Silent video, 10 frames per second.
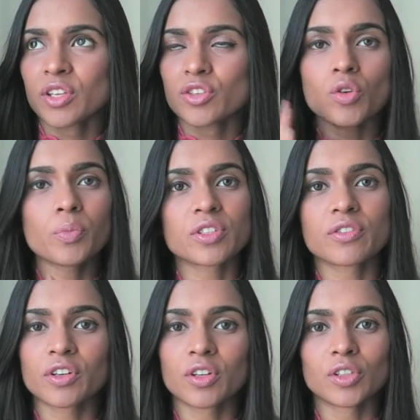super
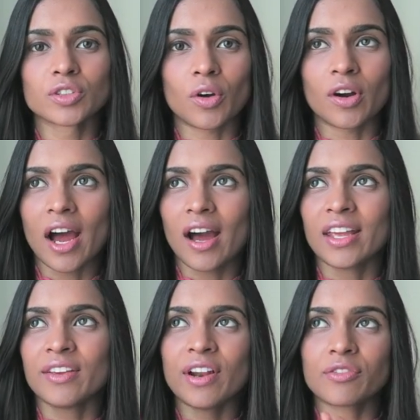difficult, or
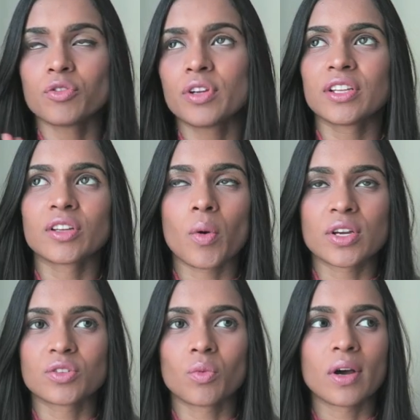even after reading the
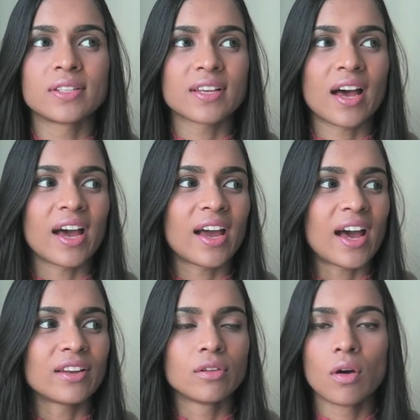question once, I
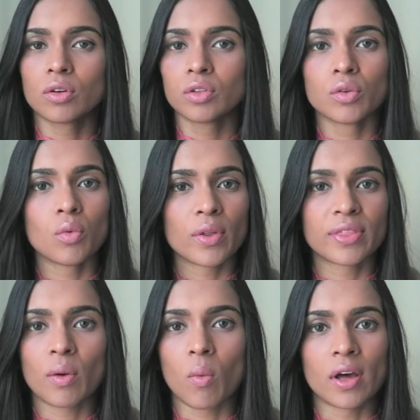had no clue what
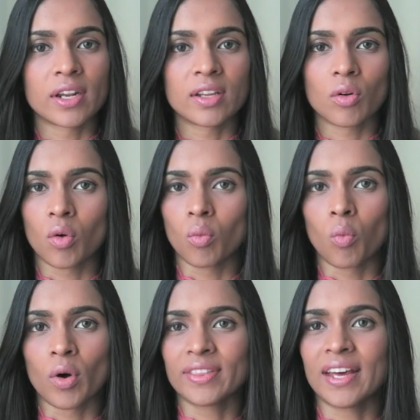they wanted, or
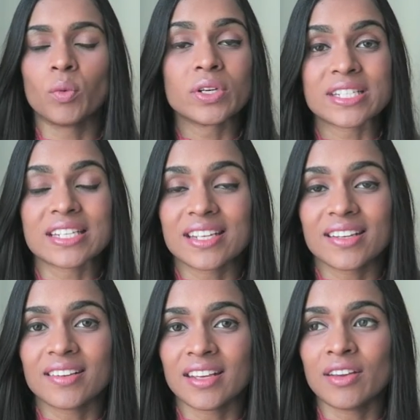what that it was
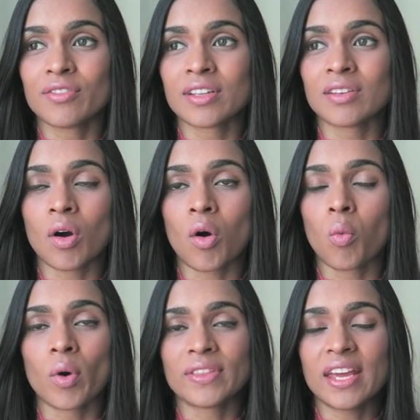even, or
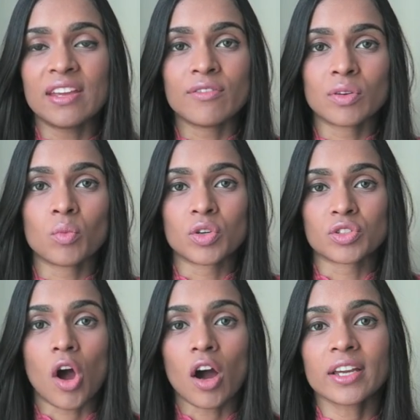what they even were
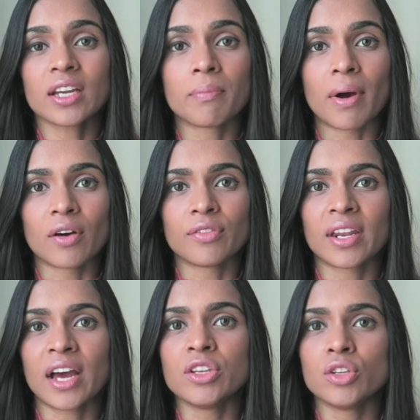talking about,
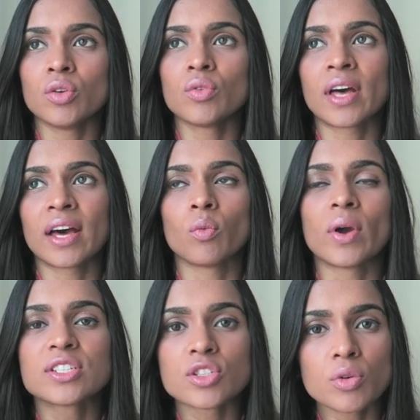then I knew that
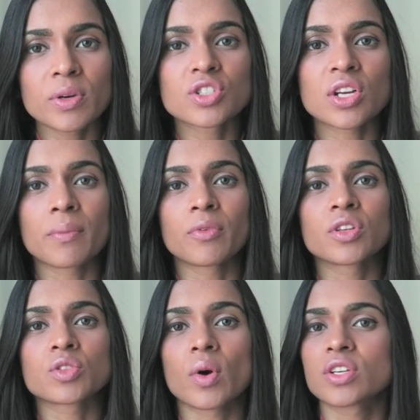wasting too much time on
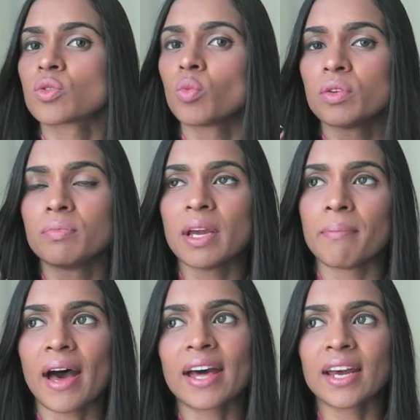this question would be a
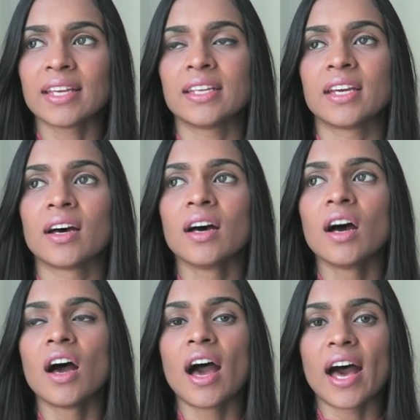bad idea,
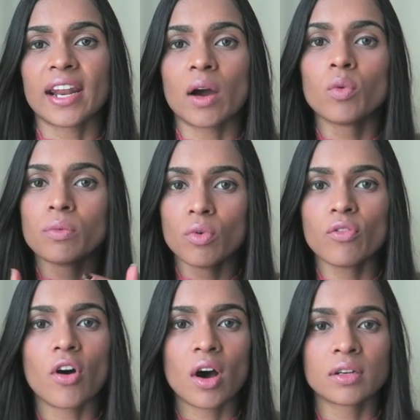and I would
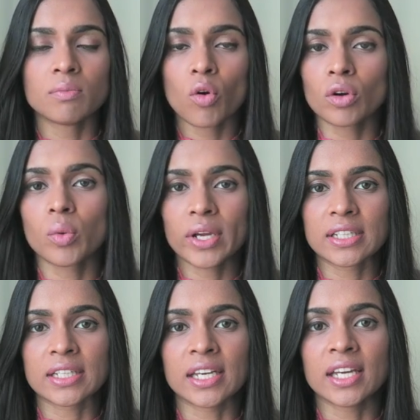move on more
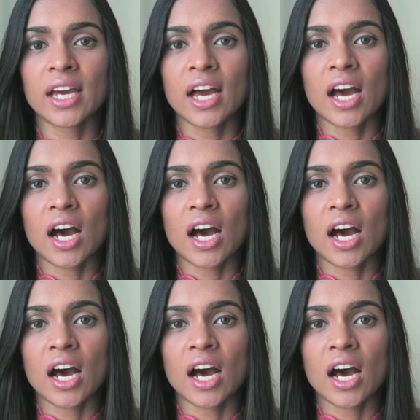quickly